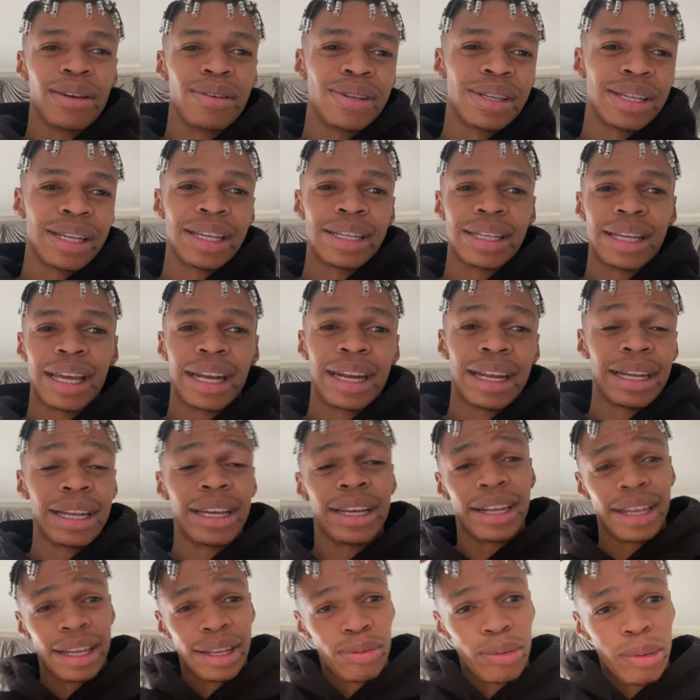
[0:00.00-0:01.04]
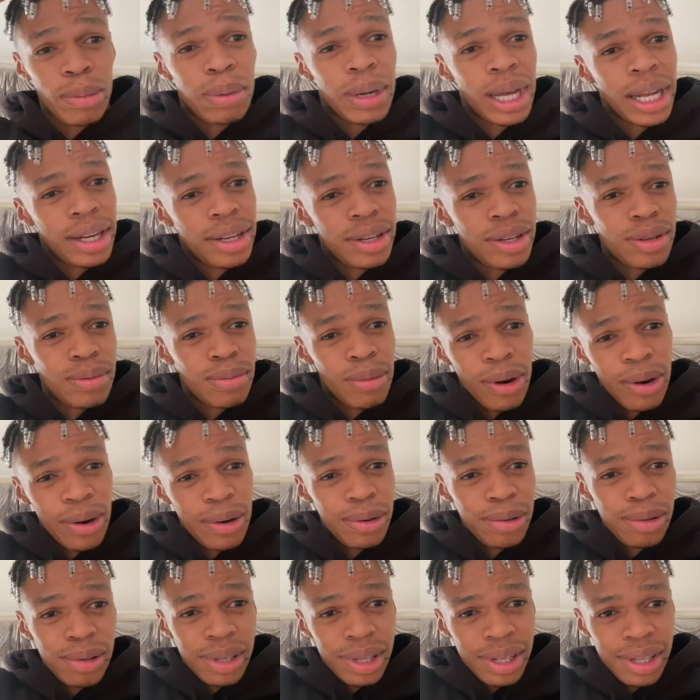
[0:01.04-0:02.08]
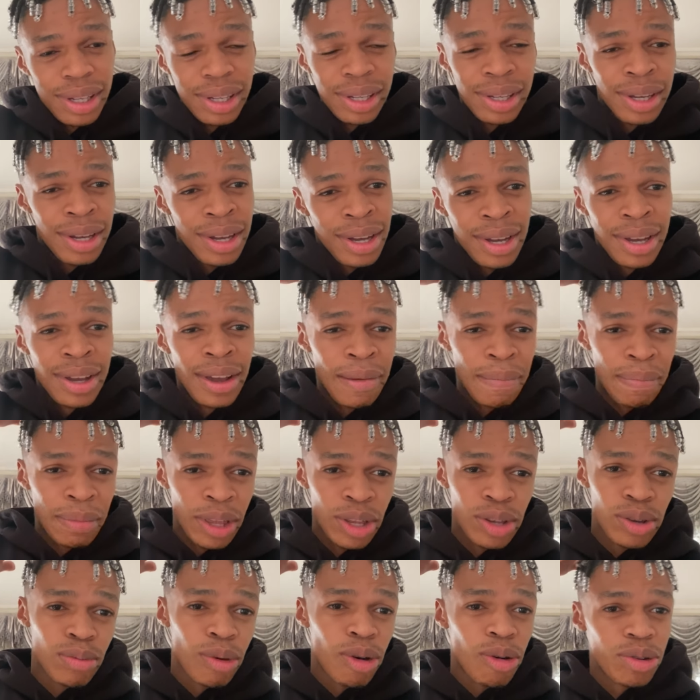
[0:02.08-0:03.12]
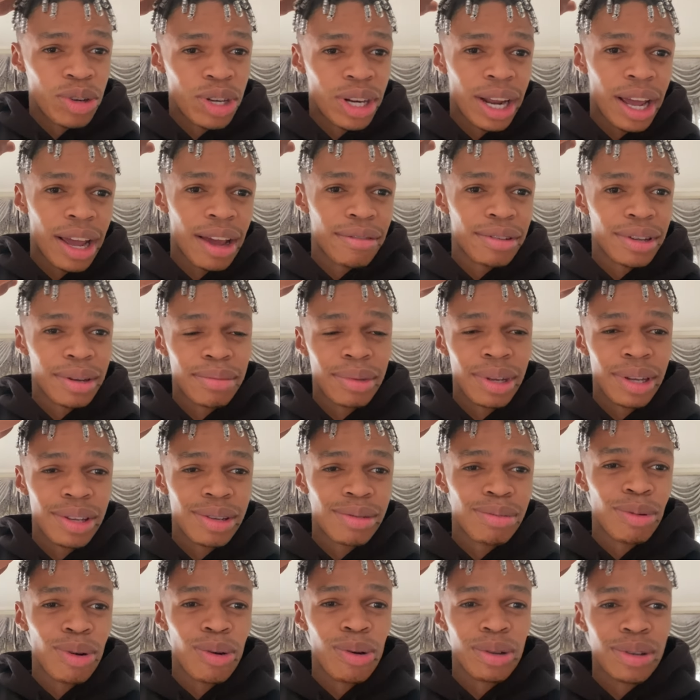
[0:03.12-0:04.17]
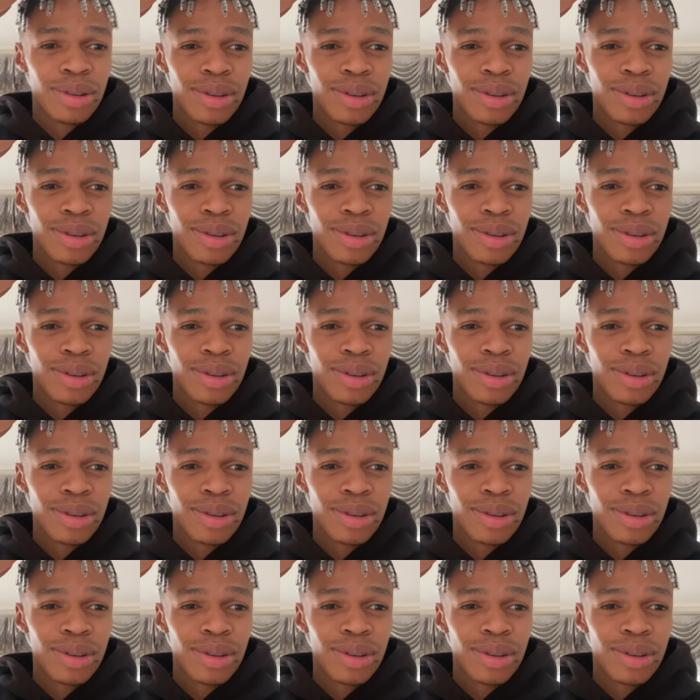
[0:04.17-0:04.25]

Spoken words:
It was just getting ready and planning tomorrow trying to have something small.